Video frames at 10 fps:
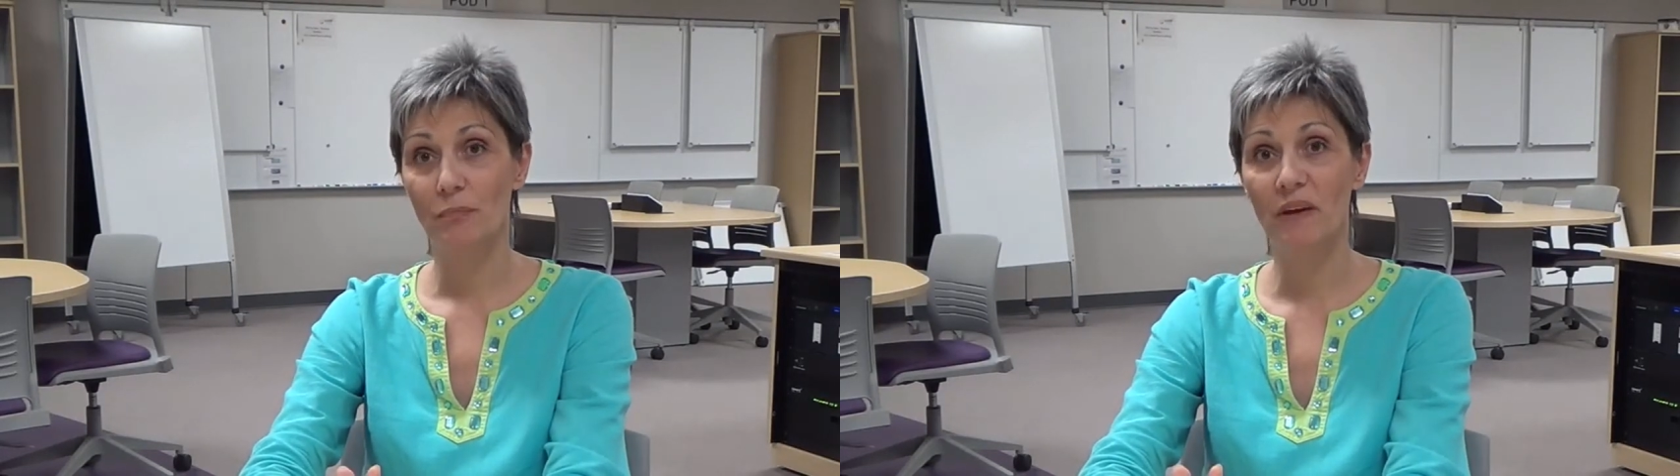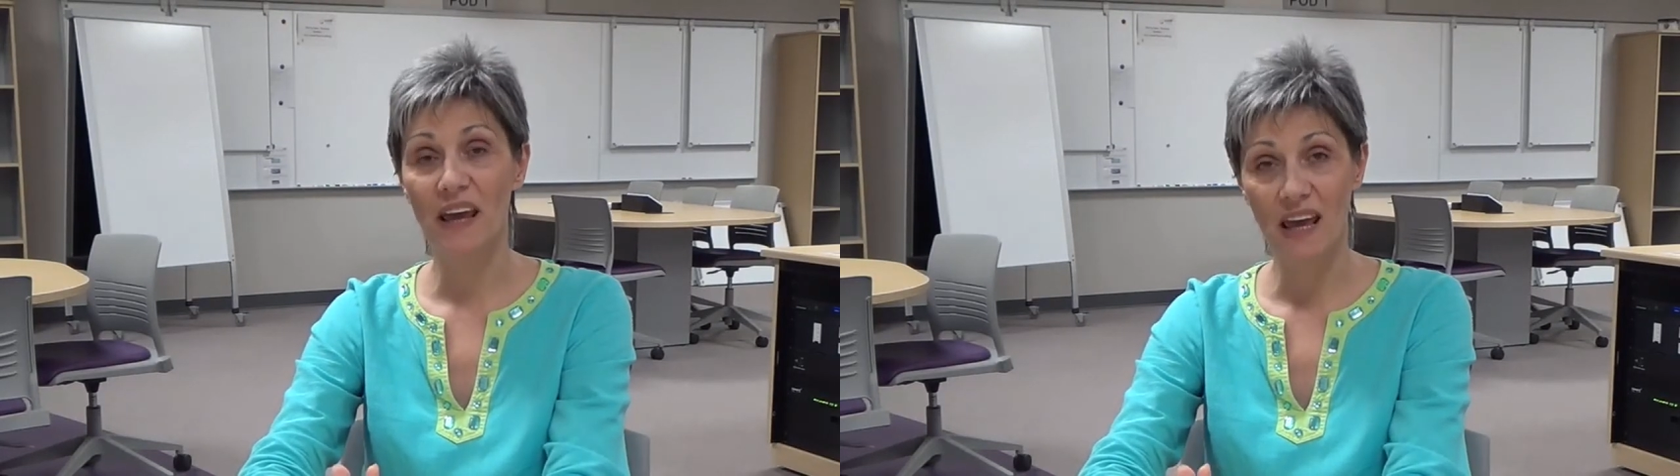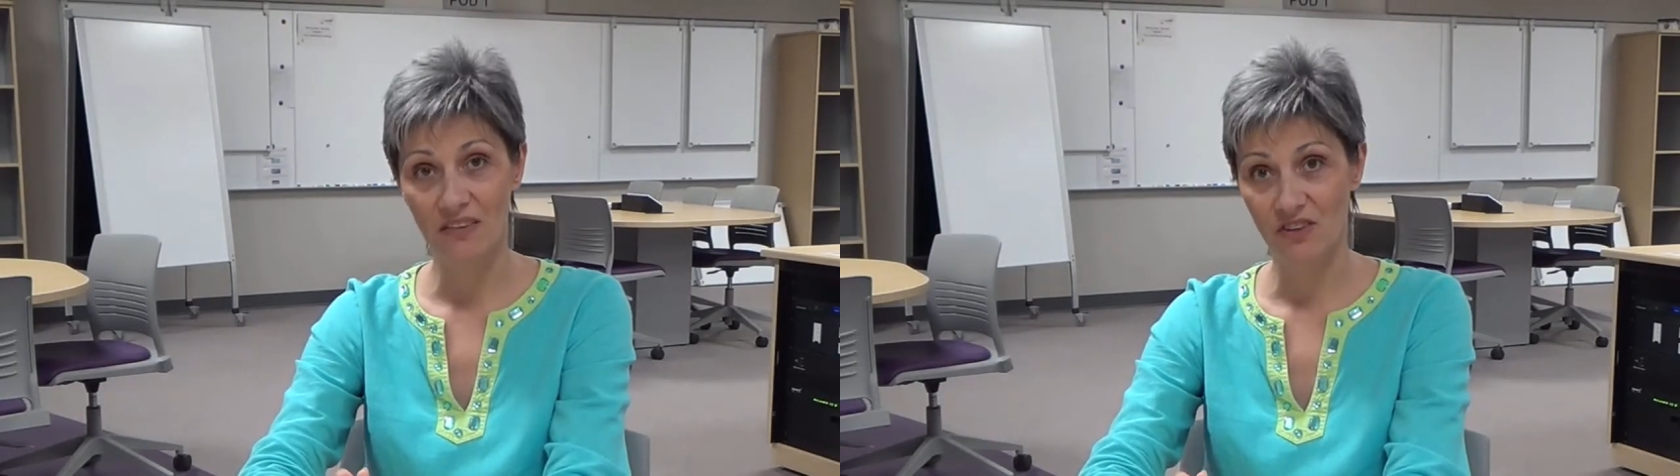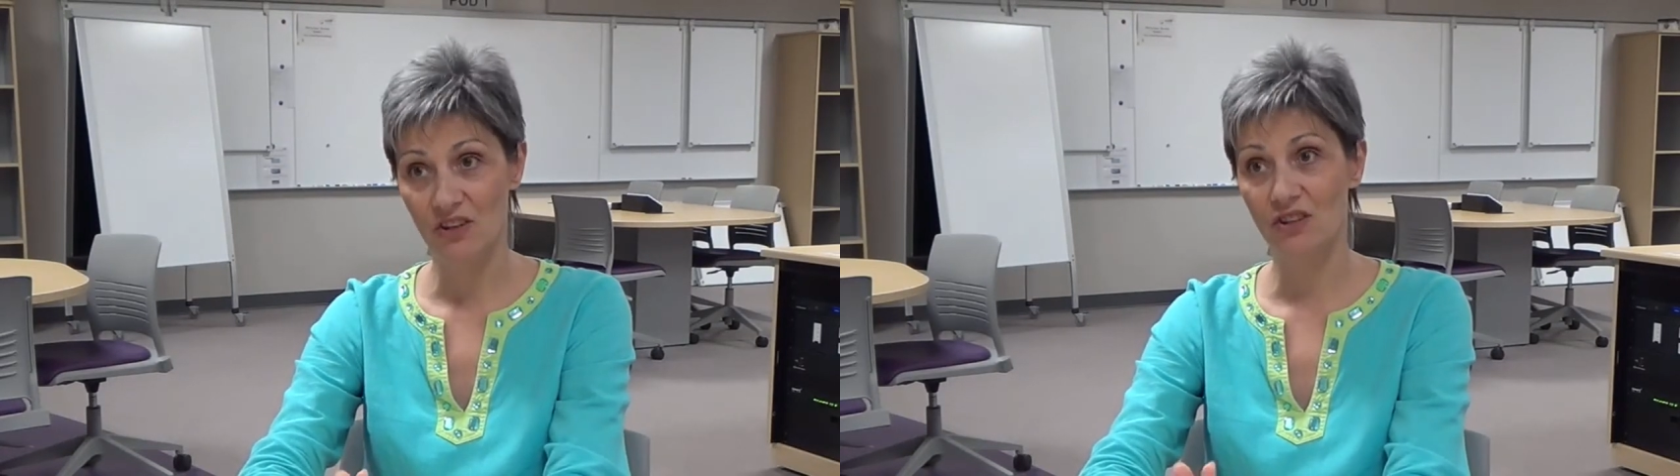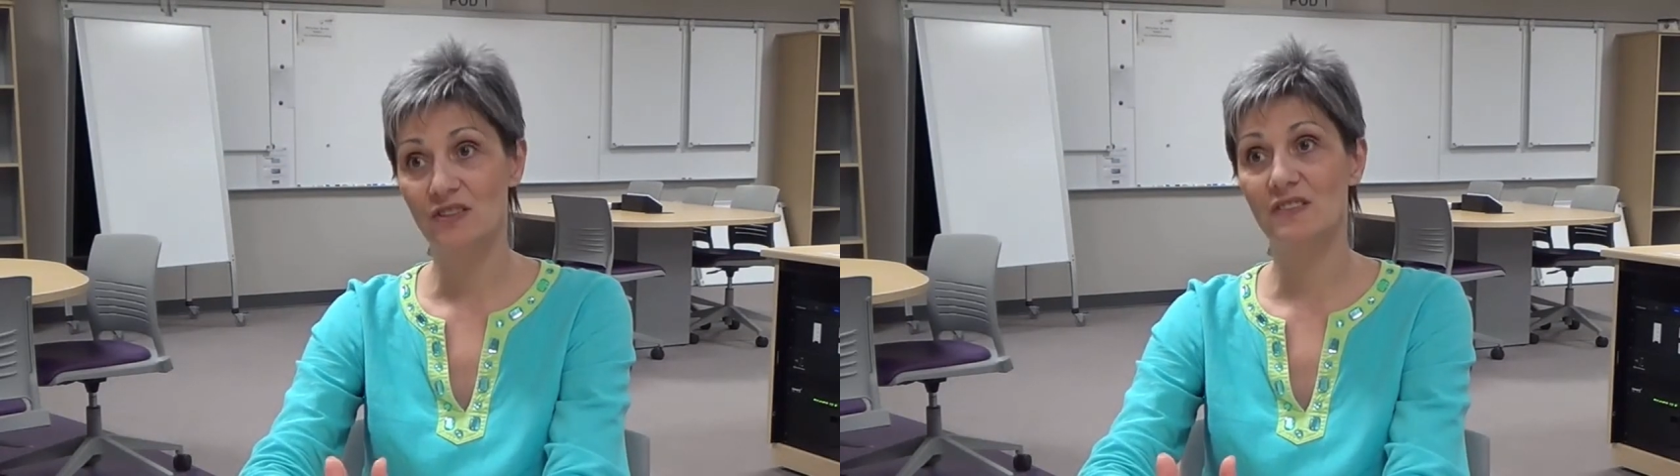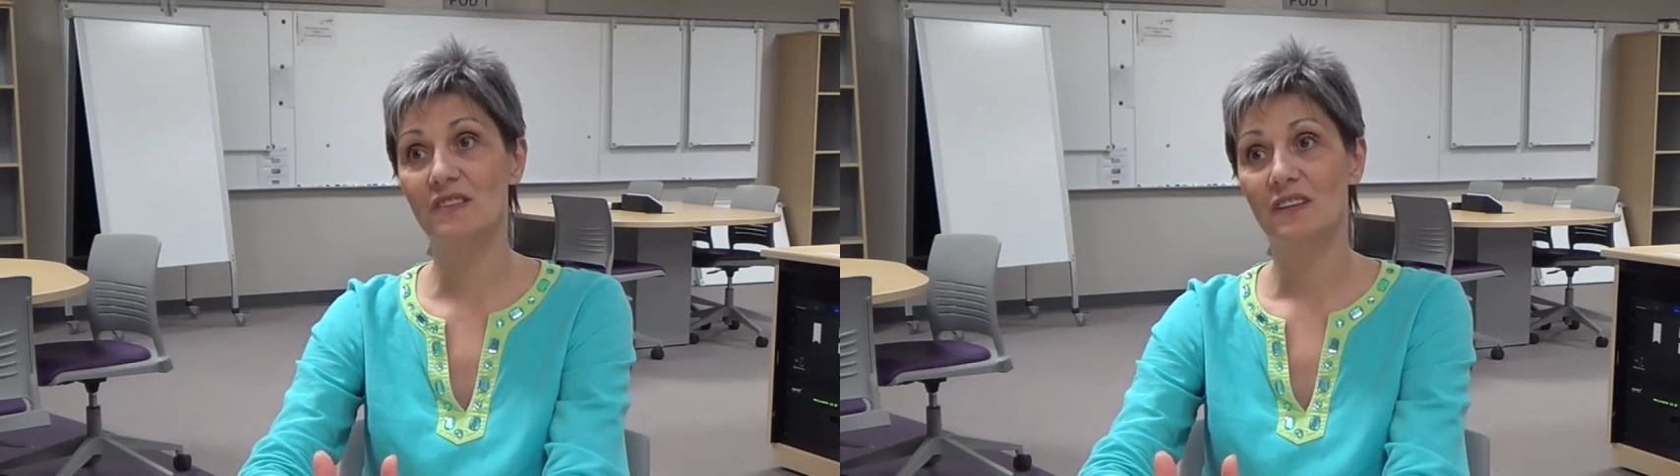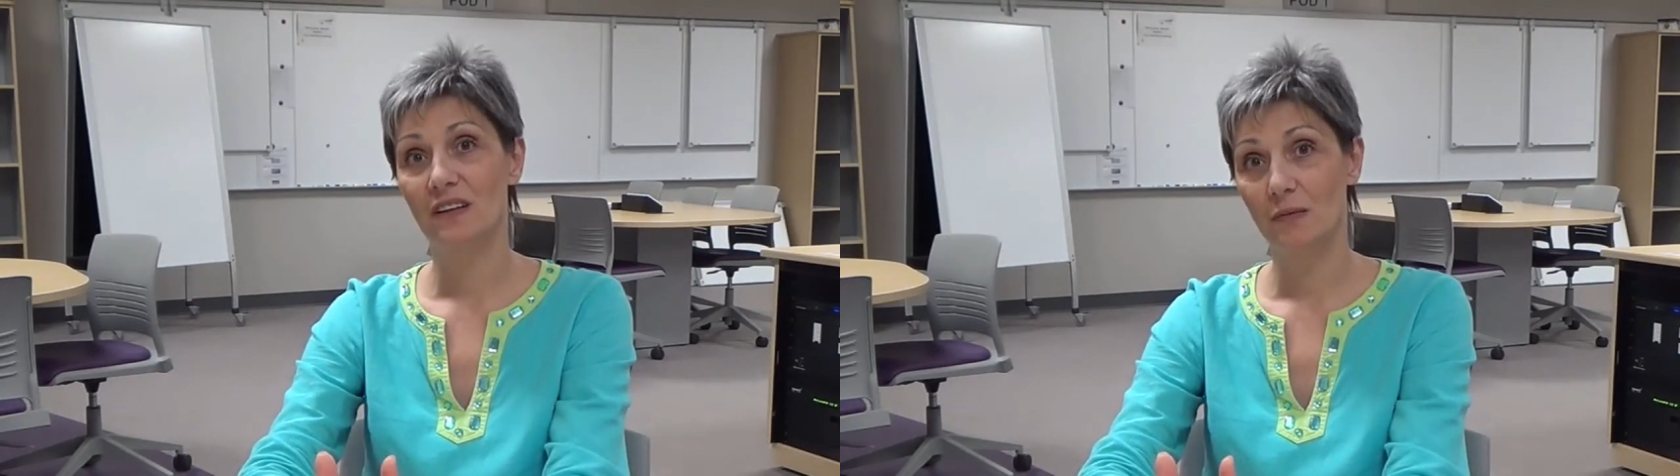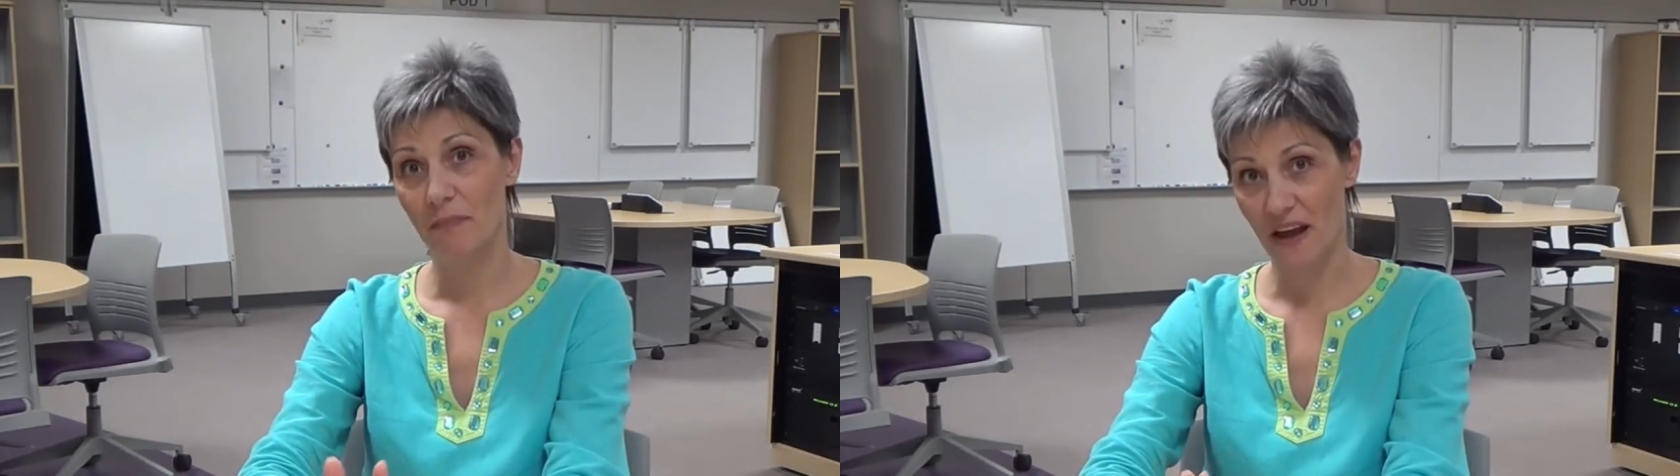behaviors
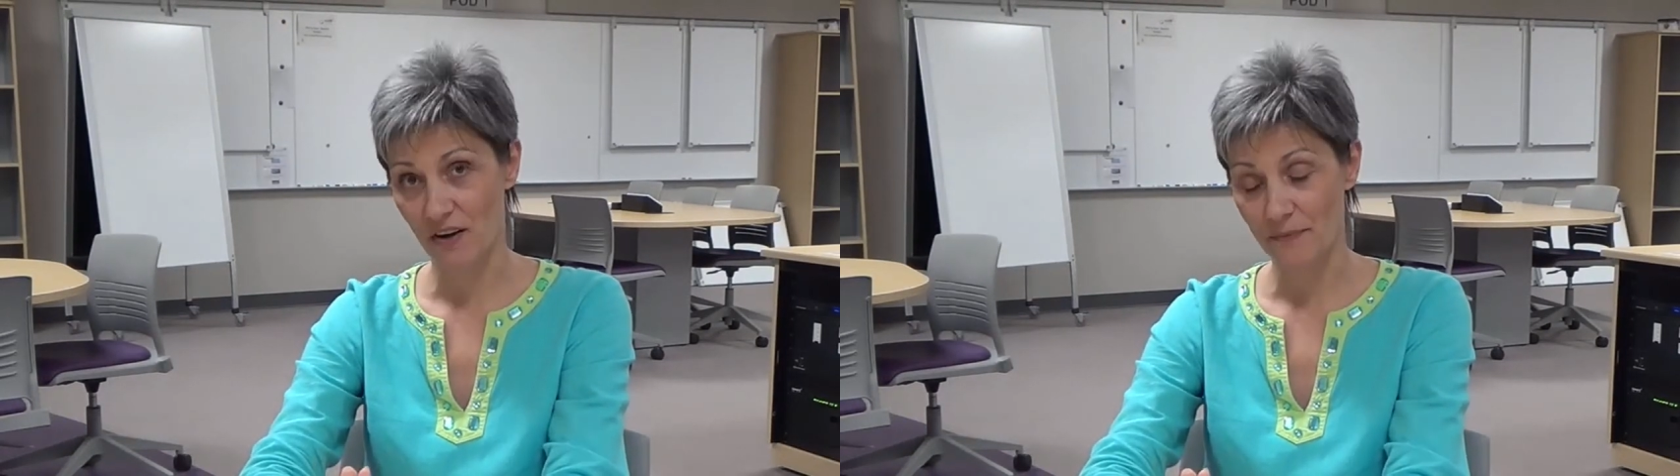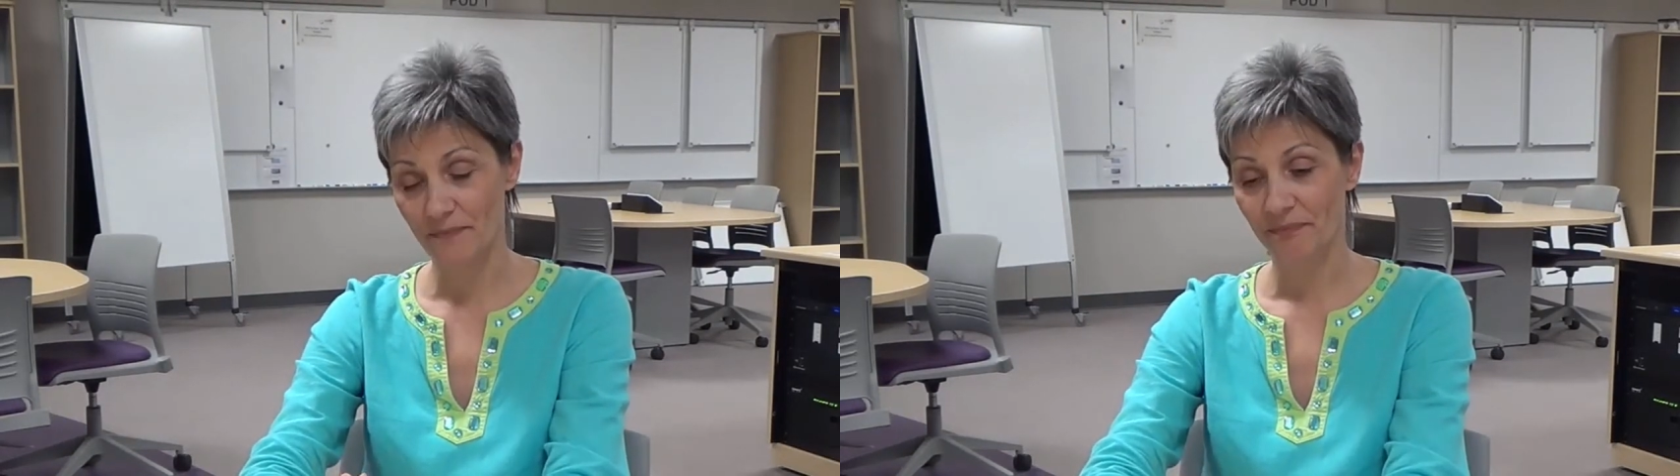better.